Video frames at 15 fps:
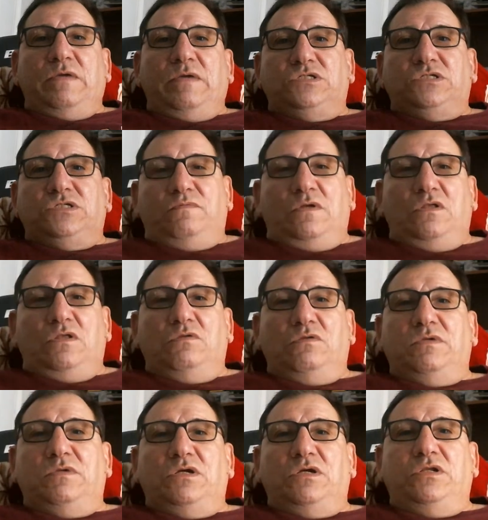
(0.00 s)
Facebook,
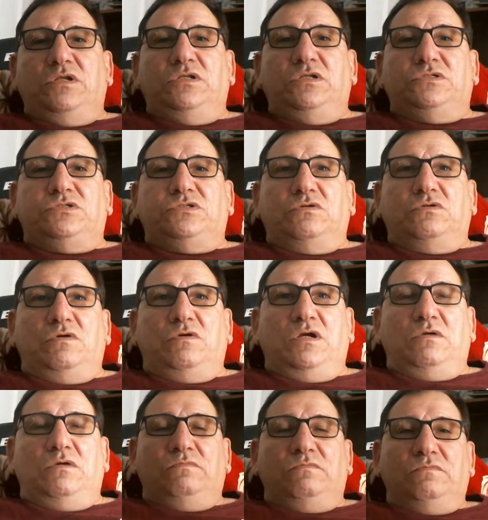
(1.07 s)
follow me on
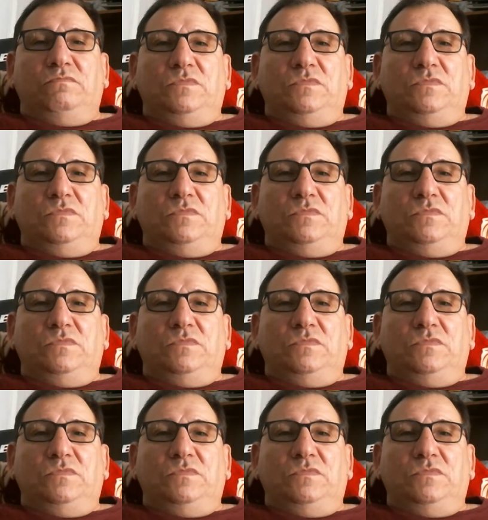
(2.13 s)
Instagram.